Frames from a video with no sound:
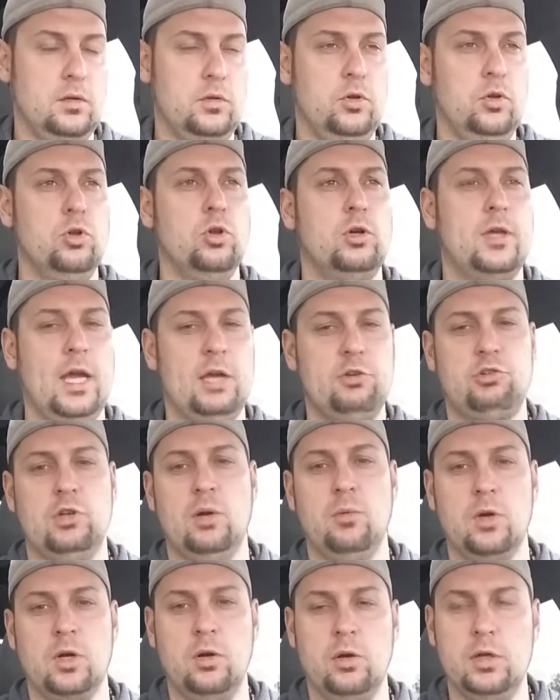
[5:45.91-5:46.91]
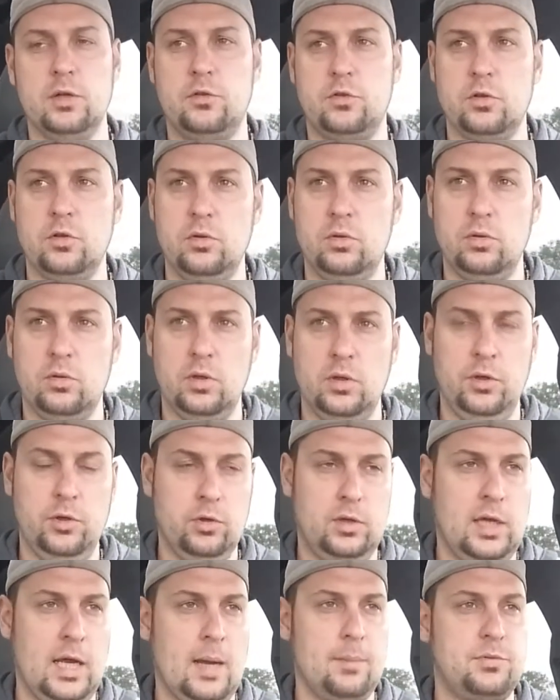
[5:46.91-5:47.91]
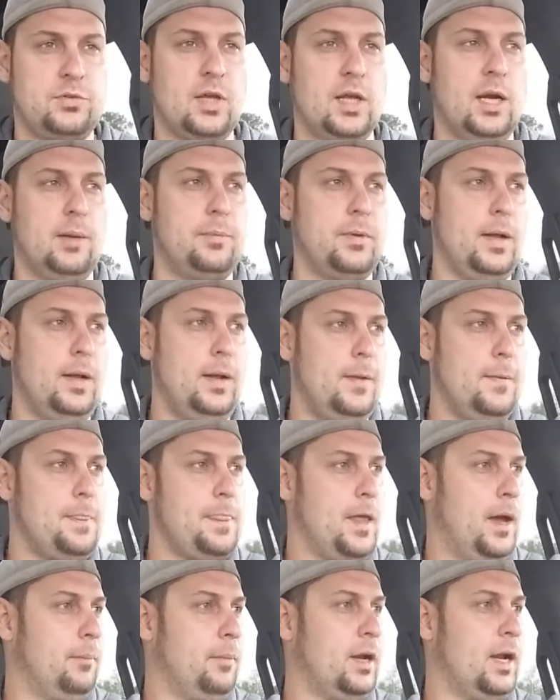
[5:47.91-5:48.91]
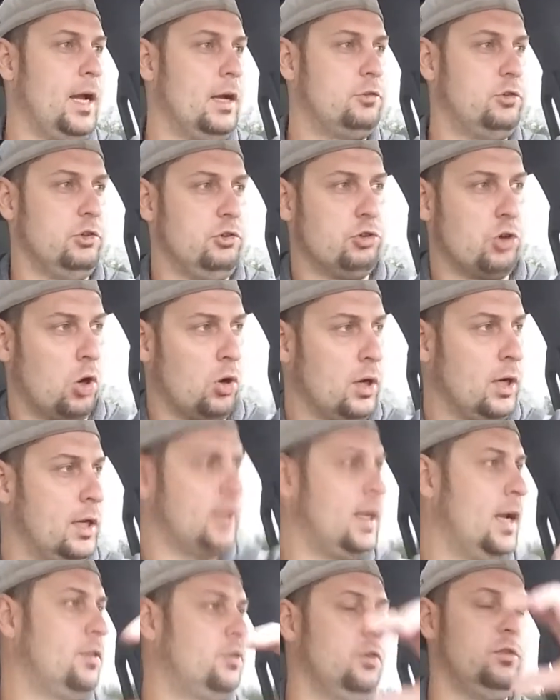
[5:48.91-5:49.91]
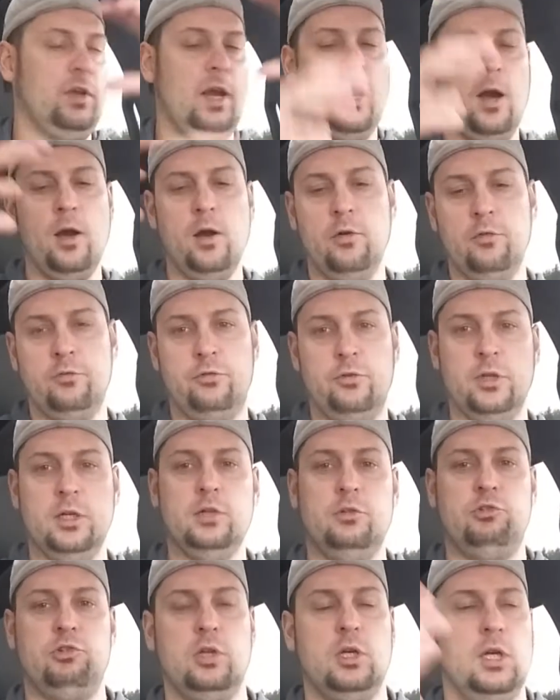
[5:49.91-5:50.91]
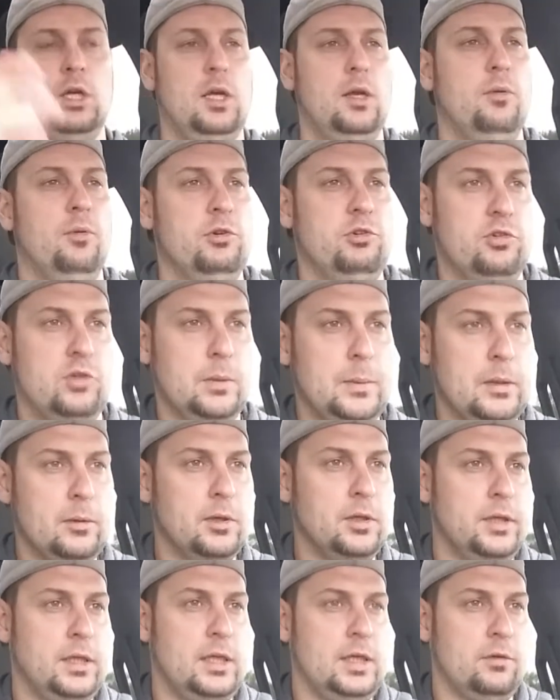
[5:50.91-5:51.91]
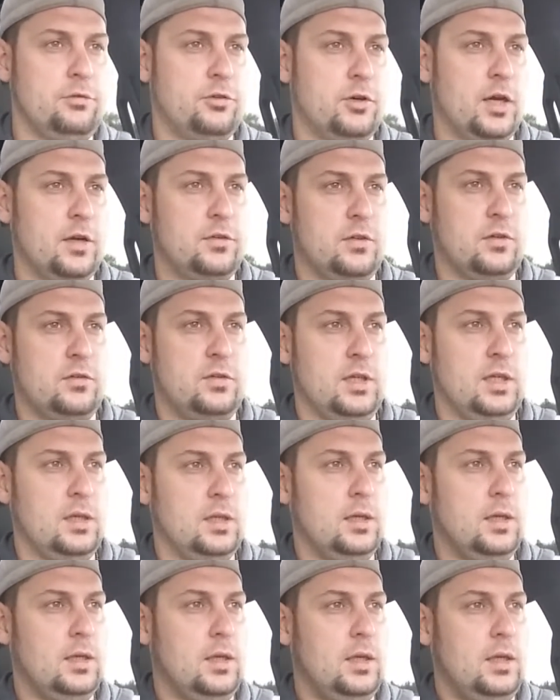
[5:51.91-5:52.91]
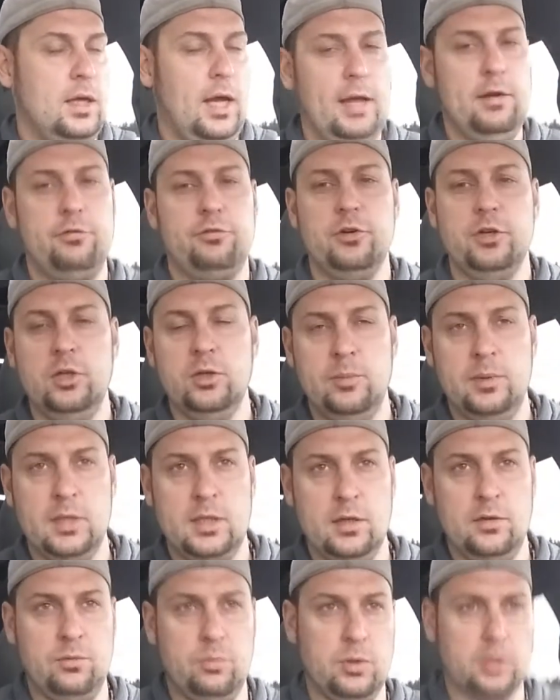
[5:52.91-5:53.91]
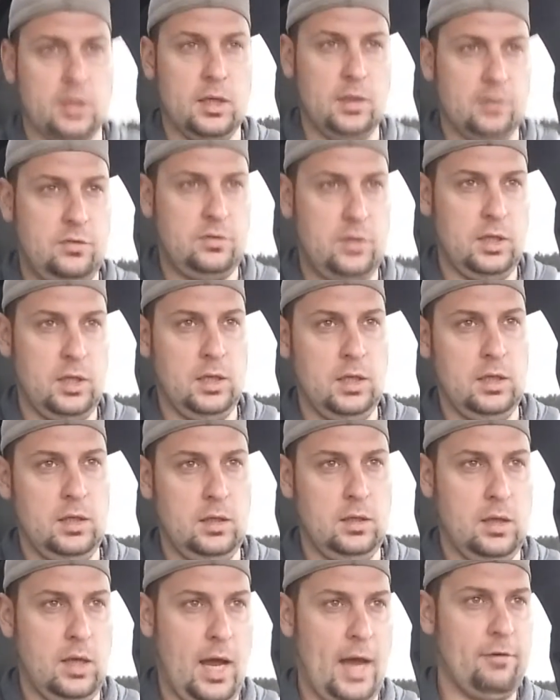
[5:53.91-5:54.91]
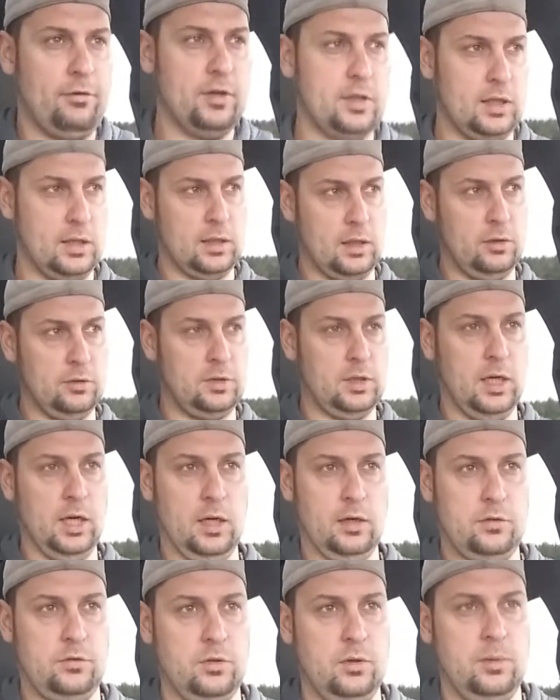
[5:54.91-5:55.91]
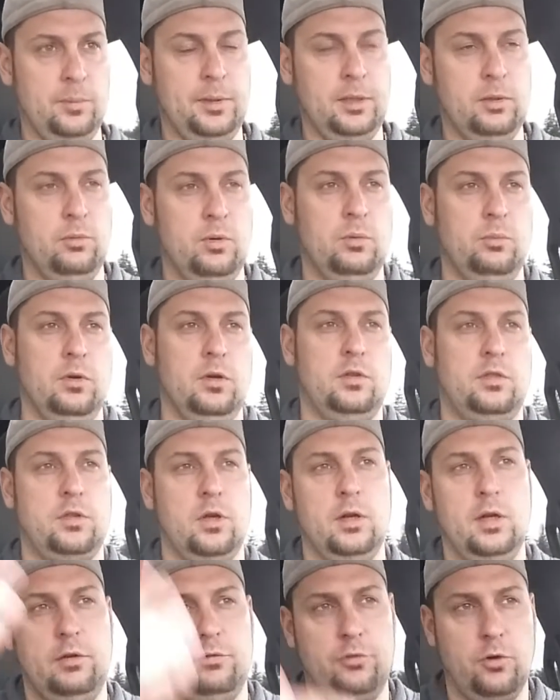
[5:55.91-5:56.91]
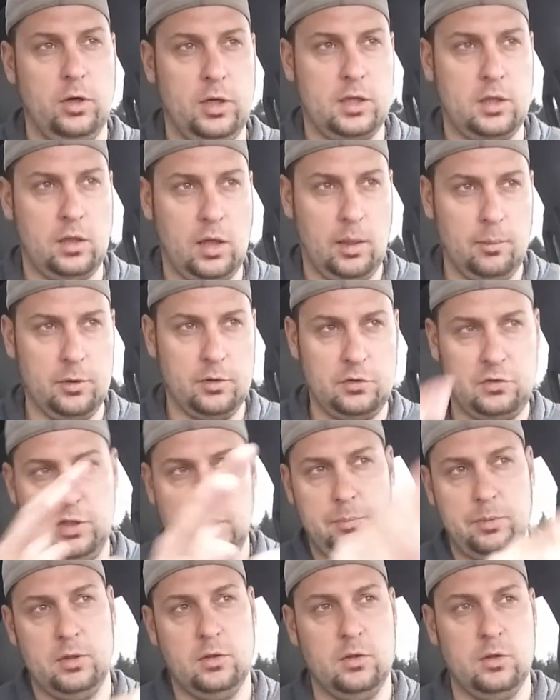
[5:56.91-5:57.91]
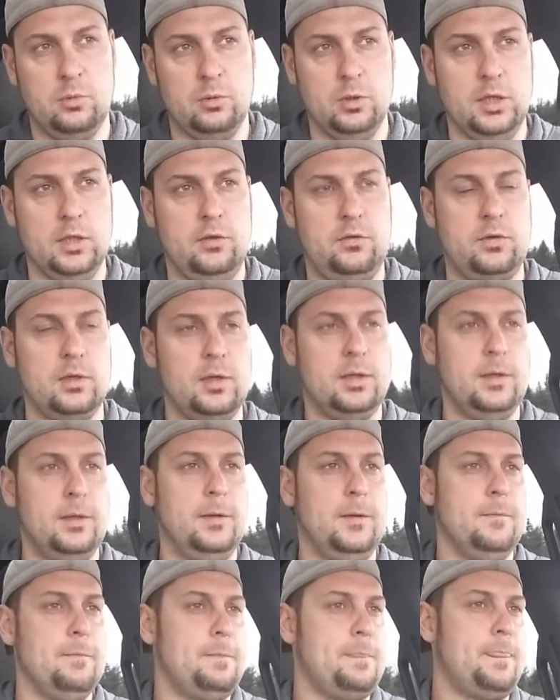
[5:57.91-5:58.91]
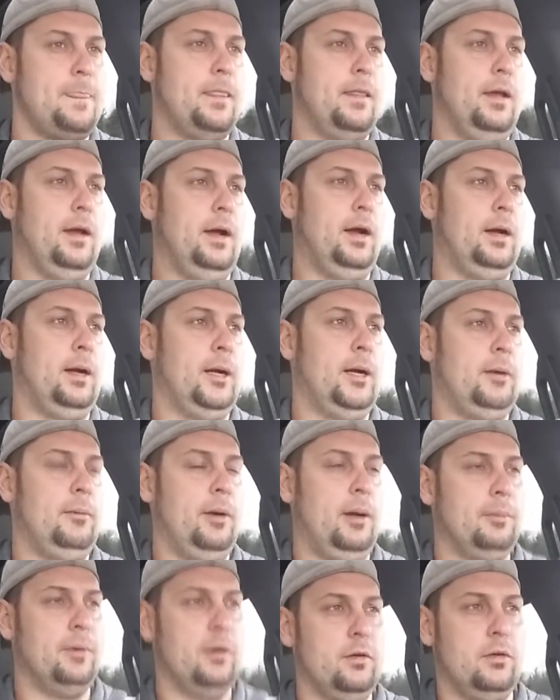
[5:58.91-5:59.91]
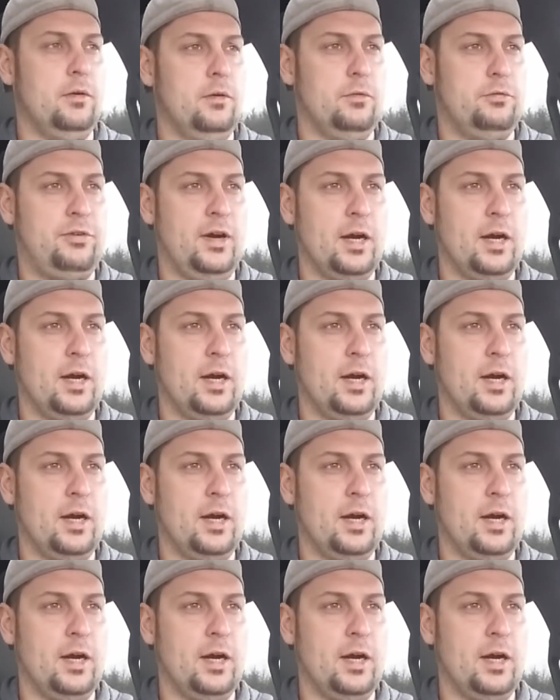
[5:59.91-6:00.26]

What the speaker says: new location that we're going to, a new camp setup, I'm going to actually drone it and get those aerial footage, which is going to be really neat for us to see, and for you, because we're going to see everything out there. So I mean, when we're 30-40 kilometers deep into the woods, I'm going to